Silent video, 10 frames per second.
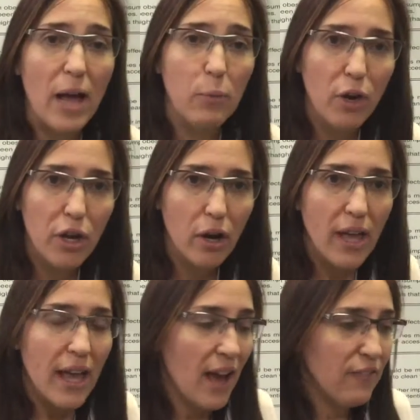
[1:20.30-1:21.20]
pipe water
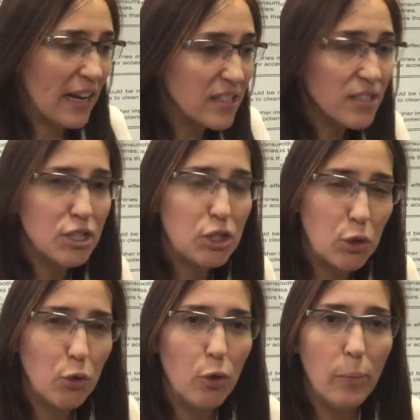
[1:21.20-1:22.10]
have access
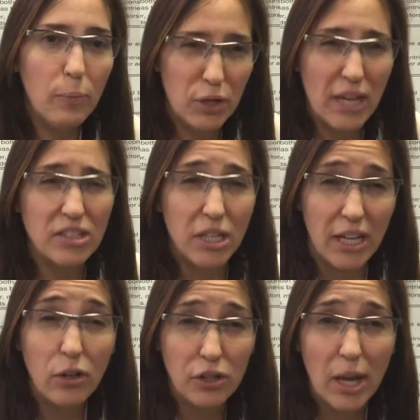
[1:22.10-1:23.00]
to
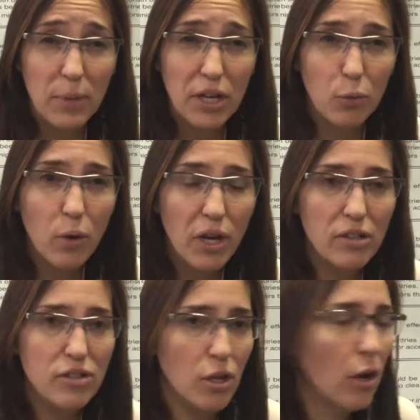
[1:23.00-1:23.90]
potentially contaminated
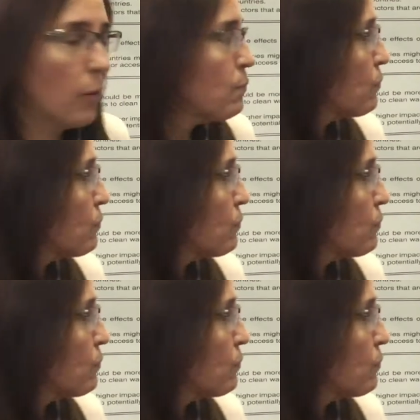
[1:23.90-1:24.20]
water. So